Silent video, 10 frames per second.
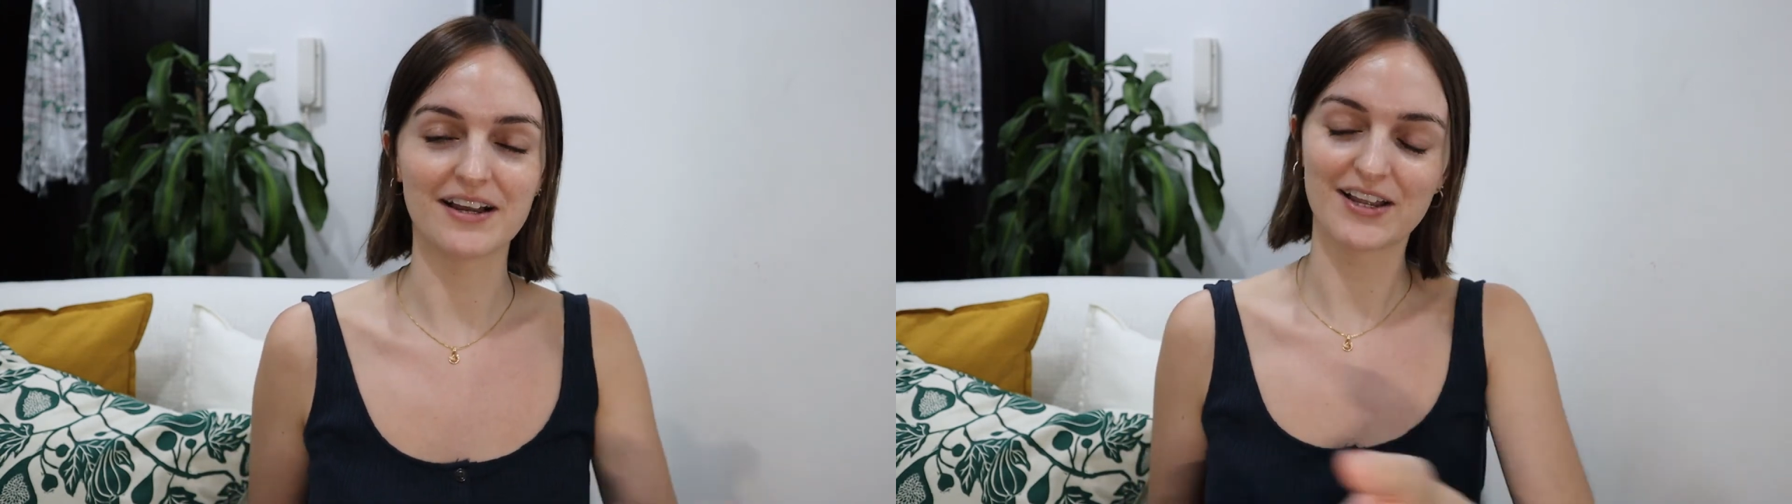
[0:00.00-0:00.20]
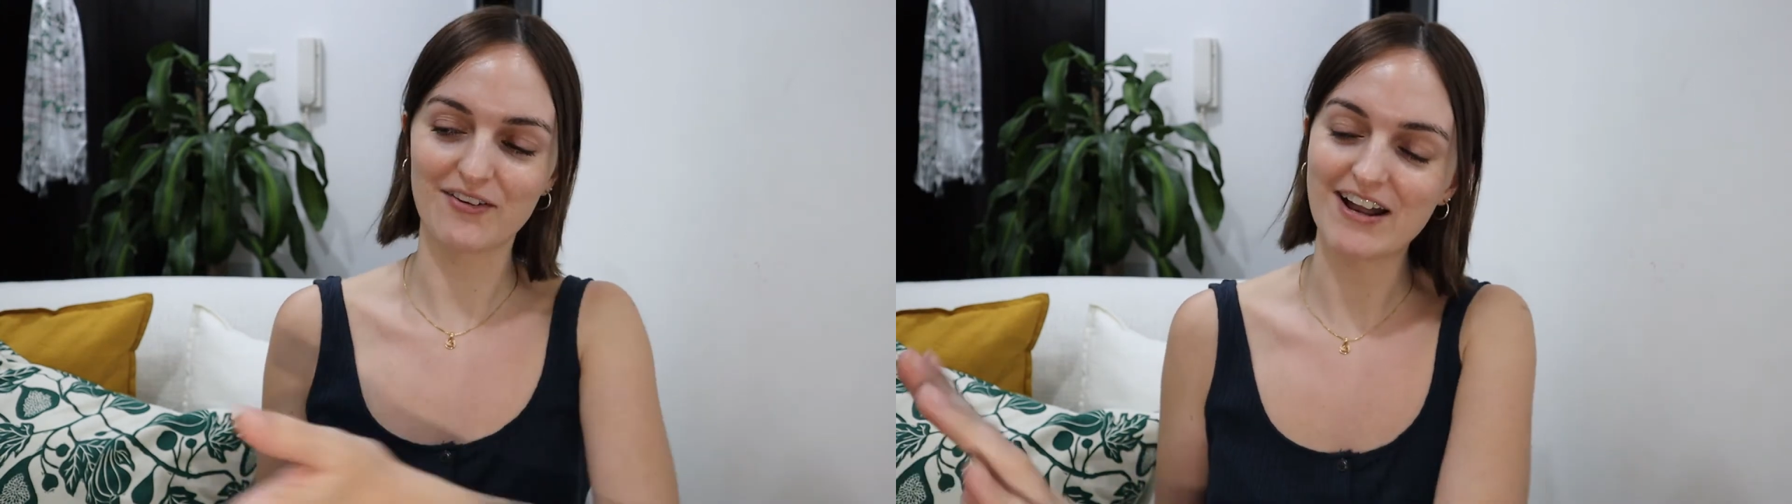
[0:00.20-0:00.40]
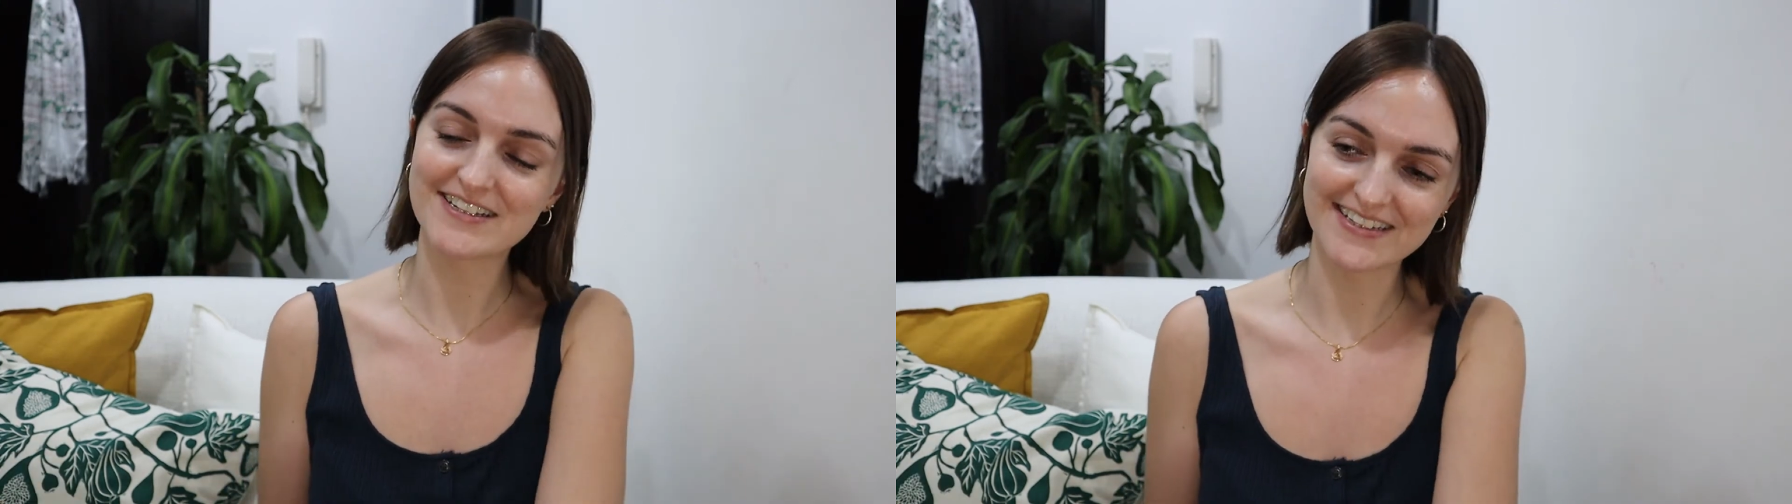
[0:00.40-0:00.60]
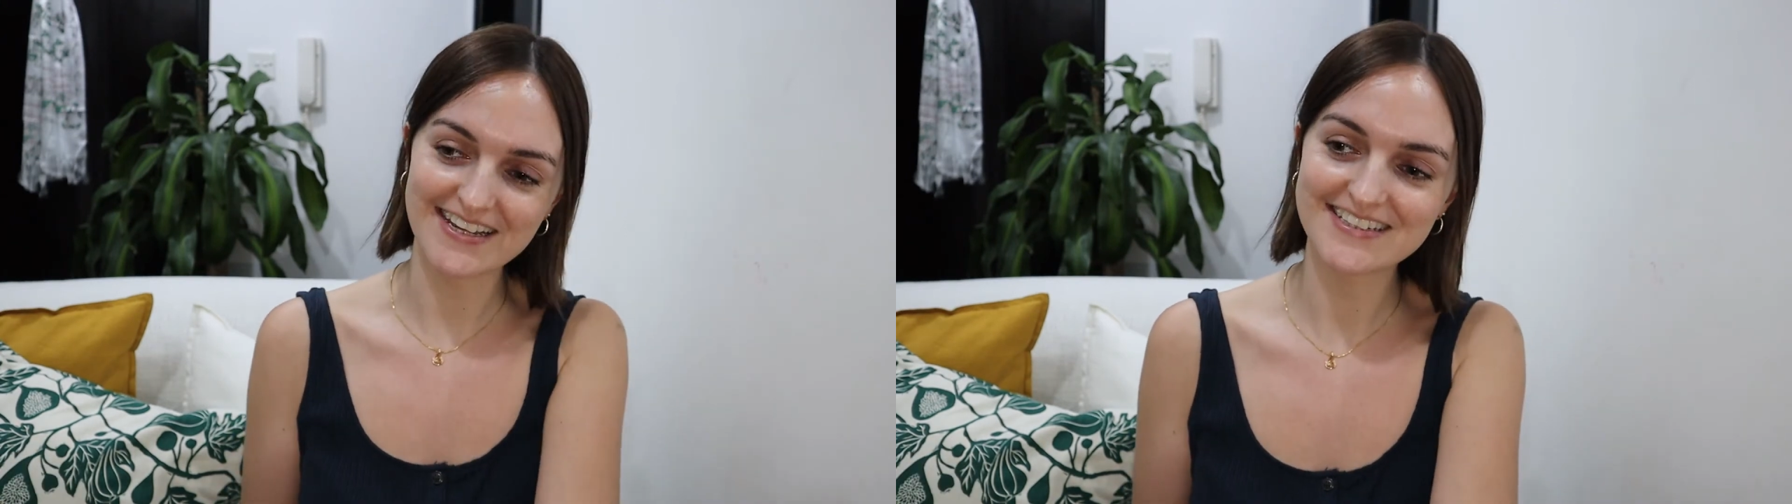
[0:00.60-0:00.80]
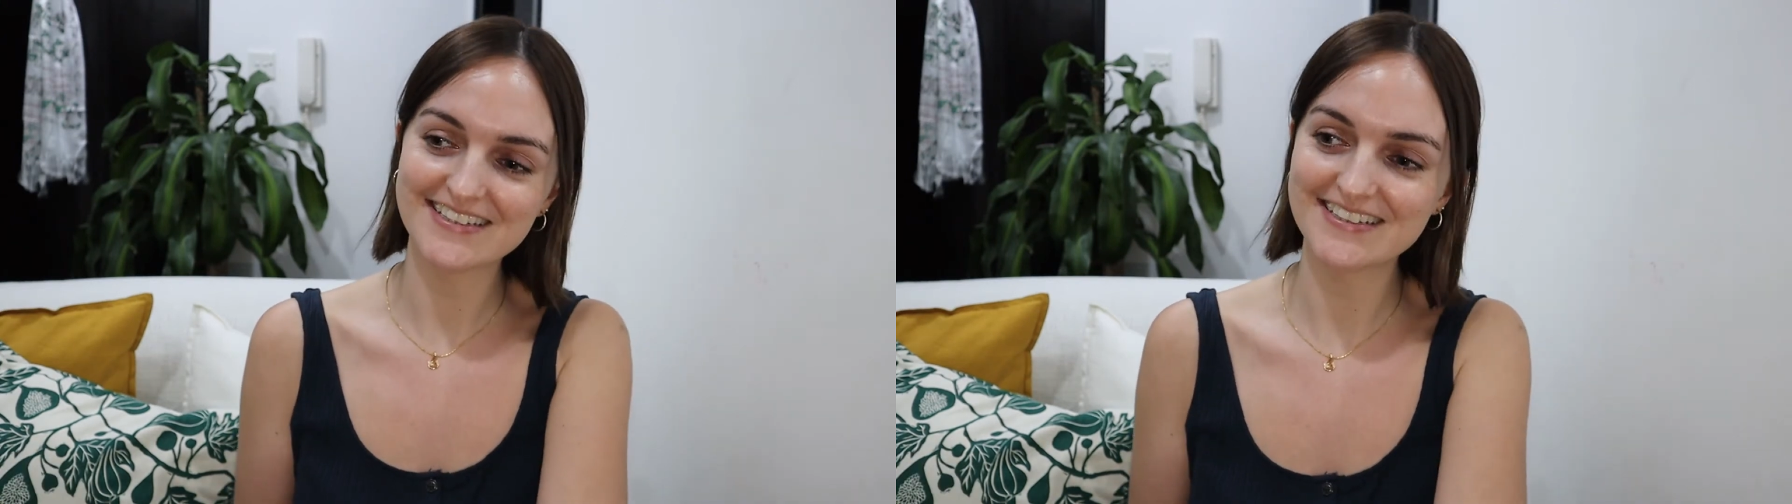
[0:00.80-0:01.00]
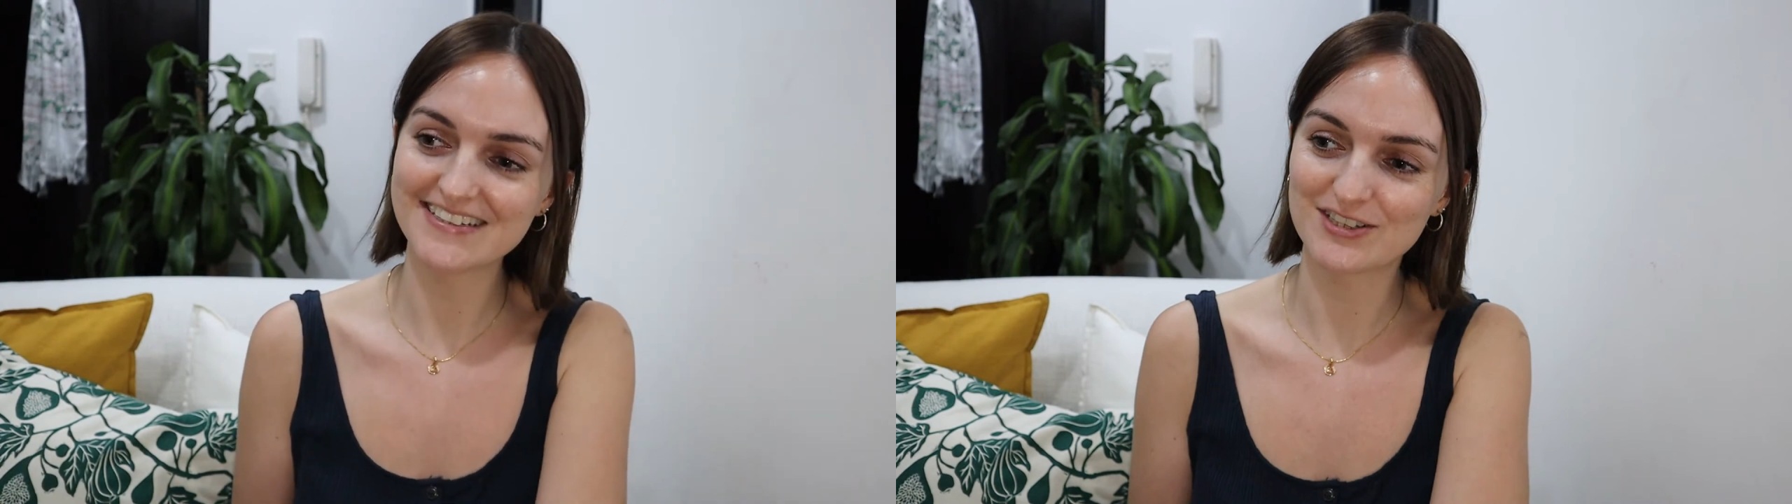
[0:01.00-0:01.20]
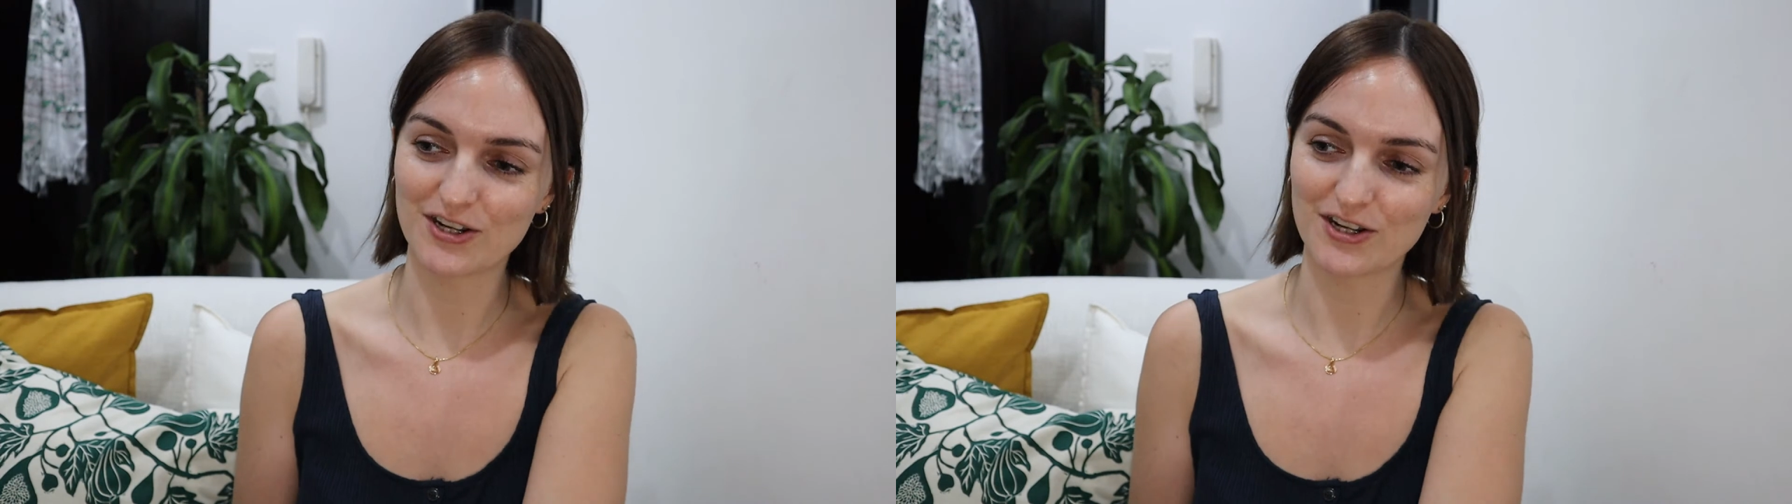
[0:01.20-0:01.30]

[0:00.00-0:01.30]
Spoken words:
congratulations,